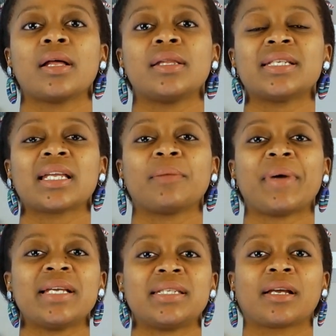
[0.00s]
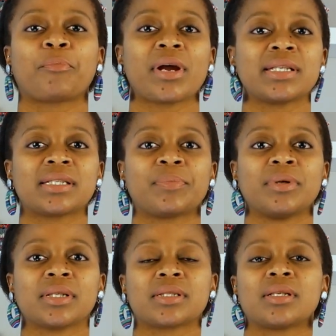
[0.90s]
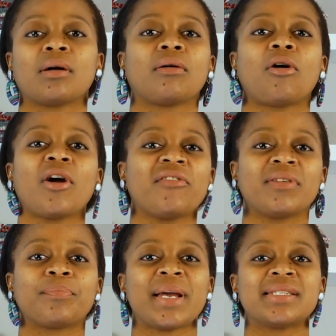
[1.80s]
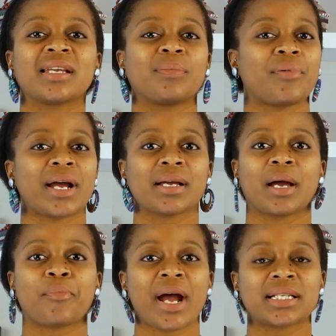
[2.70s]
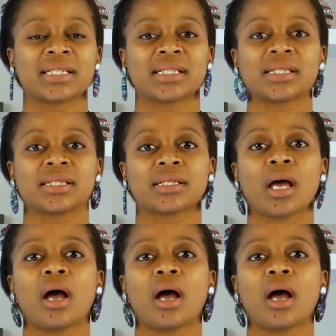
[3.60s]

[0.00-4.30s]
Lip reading: These are the basic principles or even basic practices